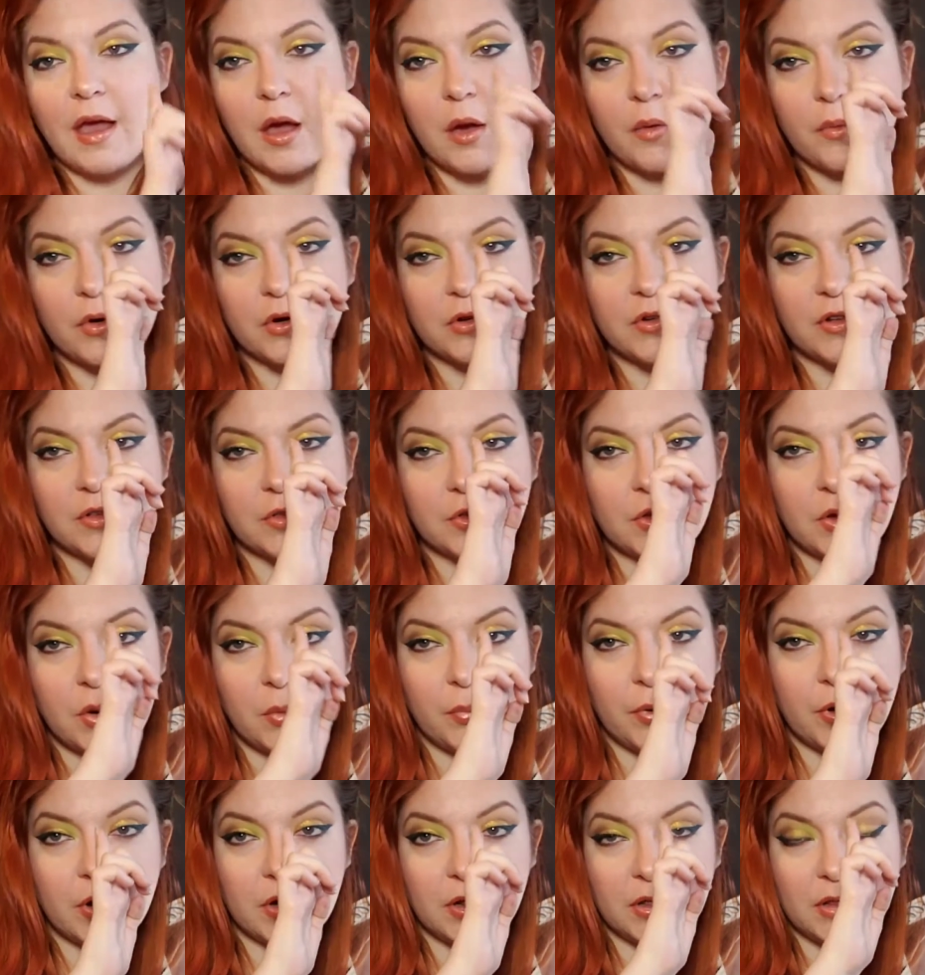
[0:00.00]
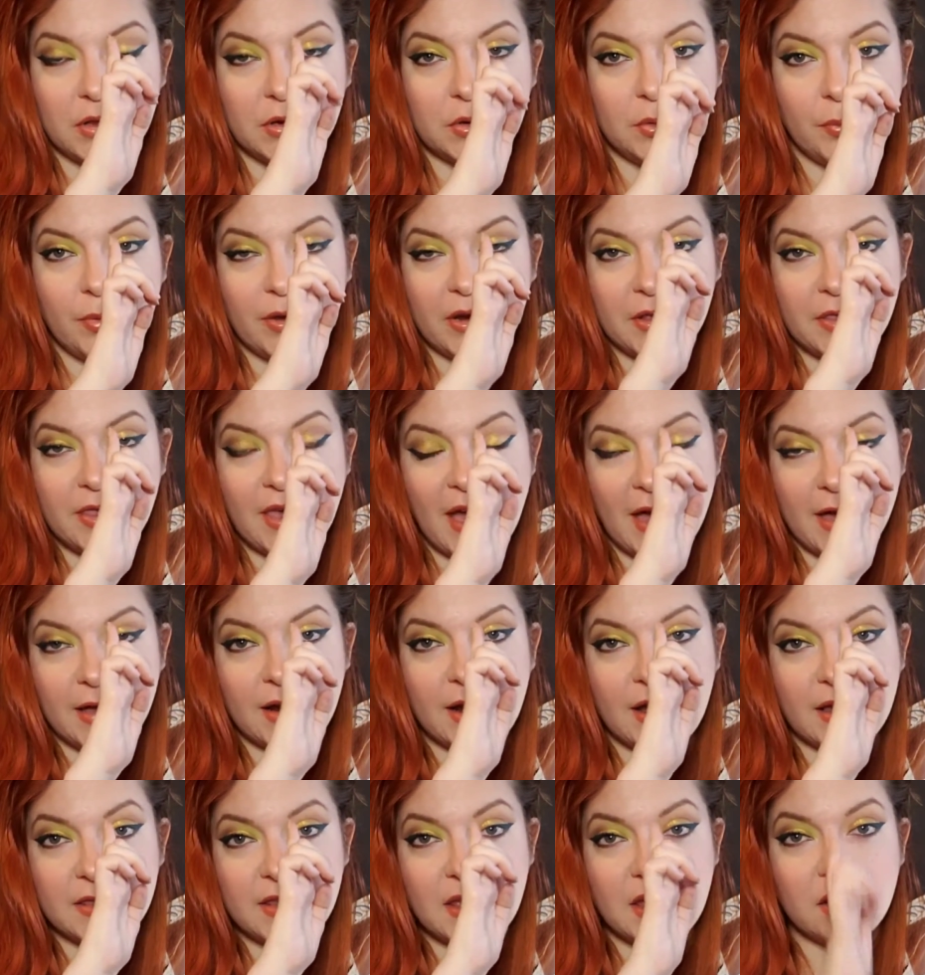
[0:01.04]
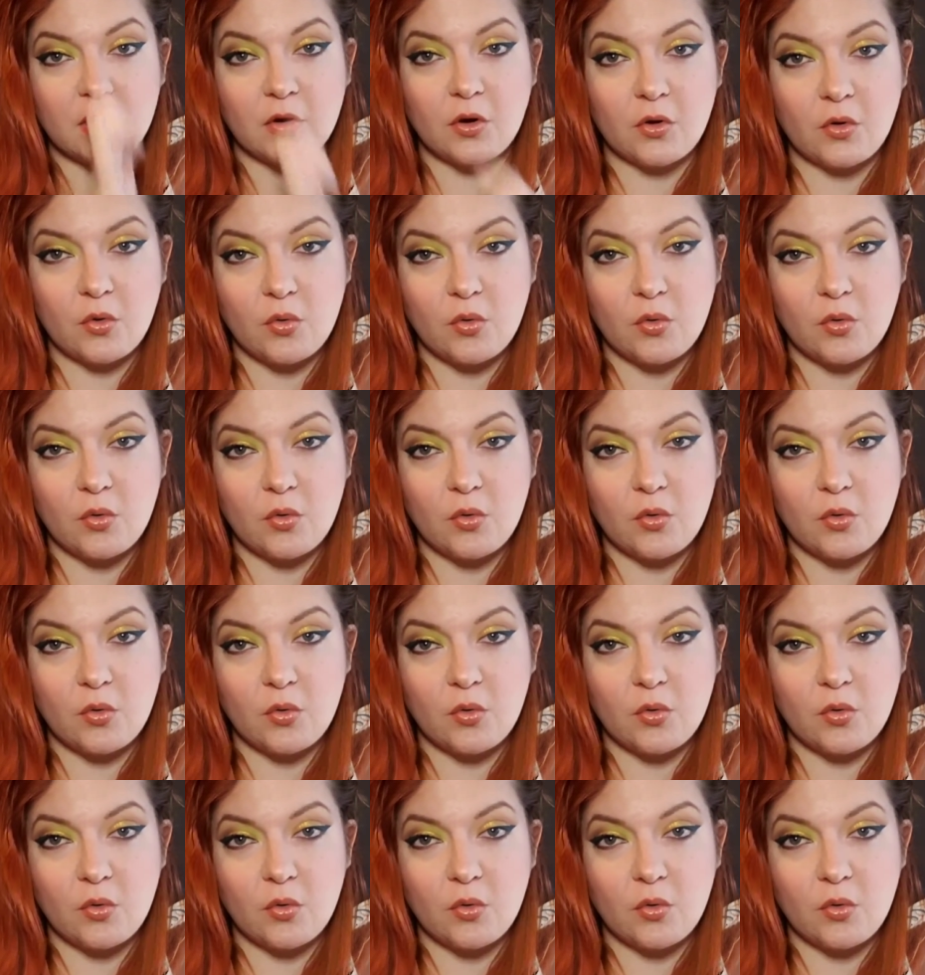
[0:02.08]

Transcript: and we're just gonna put a little bit of that on the inner